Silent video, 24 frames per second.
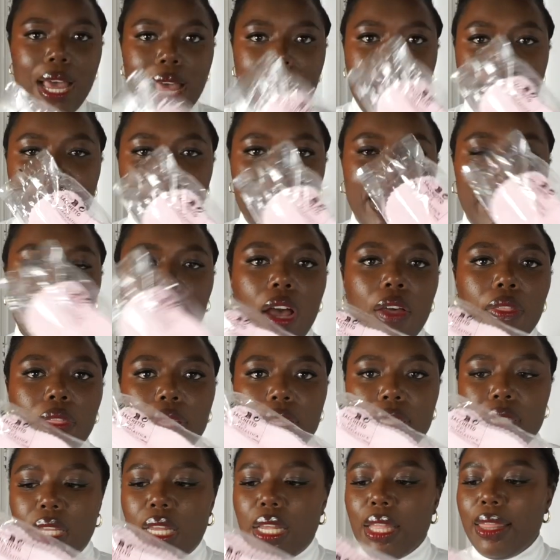And then I got
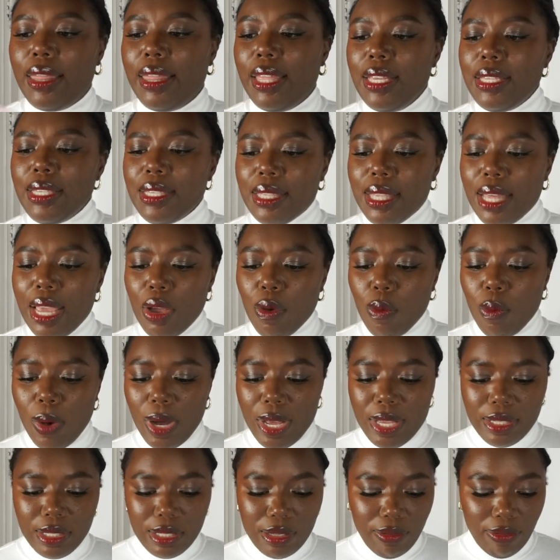this thing. This thing
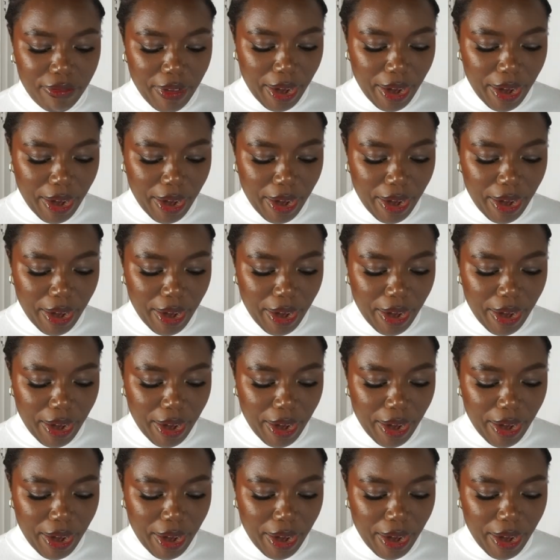was